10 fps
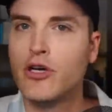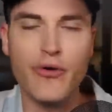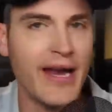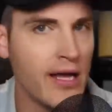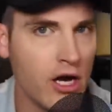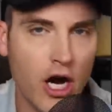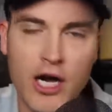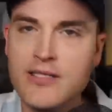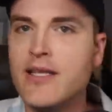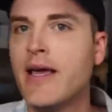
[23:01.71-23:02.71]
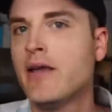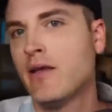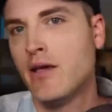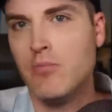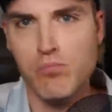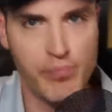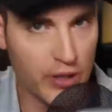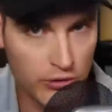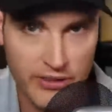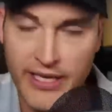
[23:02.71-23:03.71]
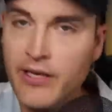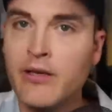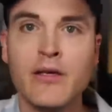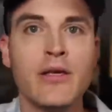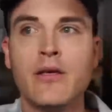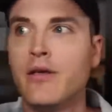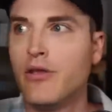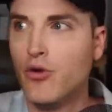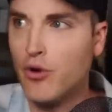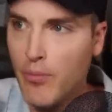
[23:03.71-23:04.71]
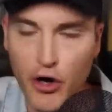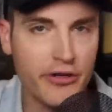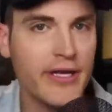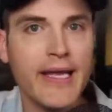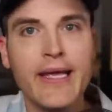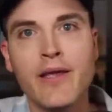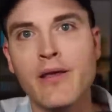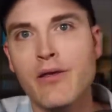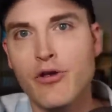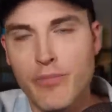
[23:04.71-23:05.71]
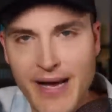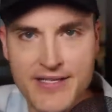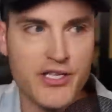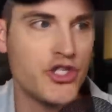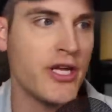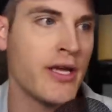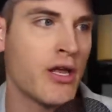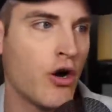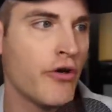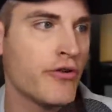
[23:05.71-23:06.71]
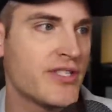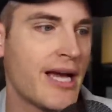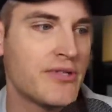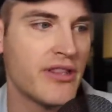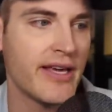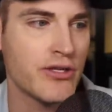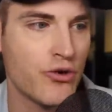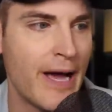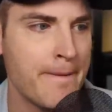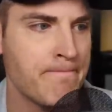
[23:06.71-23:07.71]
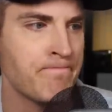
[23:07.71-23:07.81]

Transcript: creating content, building your marketing, your messaging, and all those types of things, right?